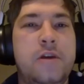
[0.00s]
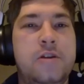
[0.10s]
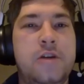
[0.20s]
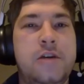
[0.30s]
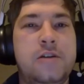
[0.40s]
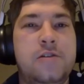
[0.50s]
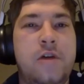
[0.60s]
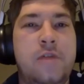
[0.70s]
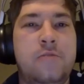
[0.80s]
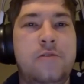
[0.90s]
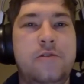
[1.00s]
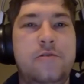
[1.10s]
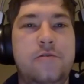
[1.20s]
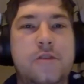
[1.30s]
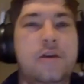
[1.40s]
chess, so I'm going
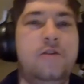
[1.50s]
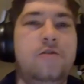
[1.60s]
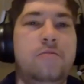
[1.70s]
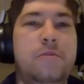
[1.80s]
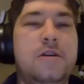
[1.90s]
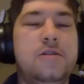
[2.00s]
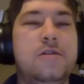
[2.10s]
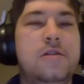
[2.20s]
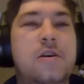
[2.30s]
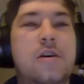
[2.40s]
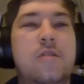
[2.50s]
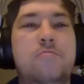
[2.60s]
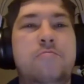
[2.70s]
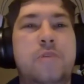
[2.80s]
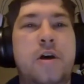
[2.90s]
to take your piece.
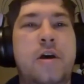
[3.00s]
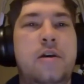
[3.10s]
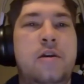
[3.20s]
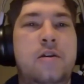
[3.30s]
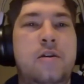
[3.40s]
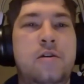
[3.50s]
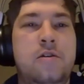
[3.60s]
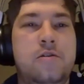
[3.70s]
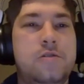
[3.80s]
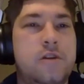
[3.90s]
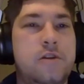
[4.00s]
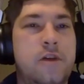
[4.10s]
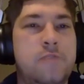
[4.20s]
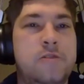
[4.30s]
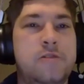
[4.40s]
But in Euro style
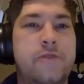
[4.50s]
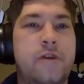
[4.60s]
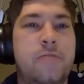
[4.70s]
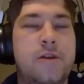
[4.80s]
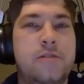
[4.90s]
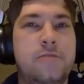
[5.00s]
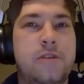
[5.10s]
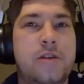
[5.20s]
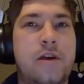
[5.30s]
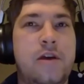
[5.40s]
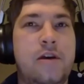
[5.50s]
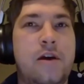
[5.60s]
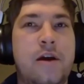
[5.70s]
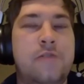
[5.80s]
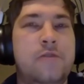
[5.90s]
games, it's very possible that
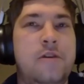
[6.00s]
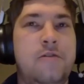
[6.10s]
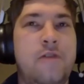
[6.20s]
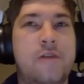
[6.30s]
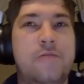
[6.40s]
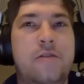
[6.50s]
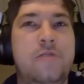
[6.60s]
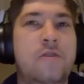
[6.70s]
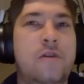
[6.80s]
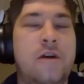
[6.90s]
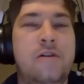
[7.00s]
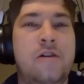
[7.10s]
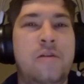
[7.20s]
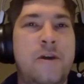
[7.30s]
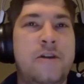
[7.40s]
I don't interact with you at
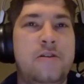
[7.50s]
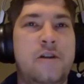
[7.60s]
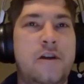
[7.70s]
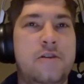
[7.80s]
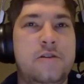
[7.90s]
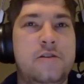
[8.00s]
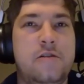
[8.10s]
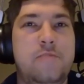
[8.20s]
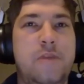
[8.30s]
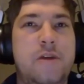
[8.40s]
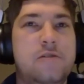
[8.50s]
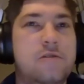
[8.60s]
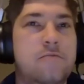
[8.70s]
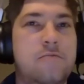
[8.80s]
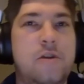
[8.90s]
all on my turn. I just pay
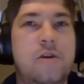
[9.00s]
some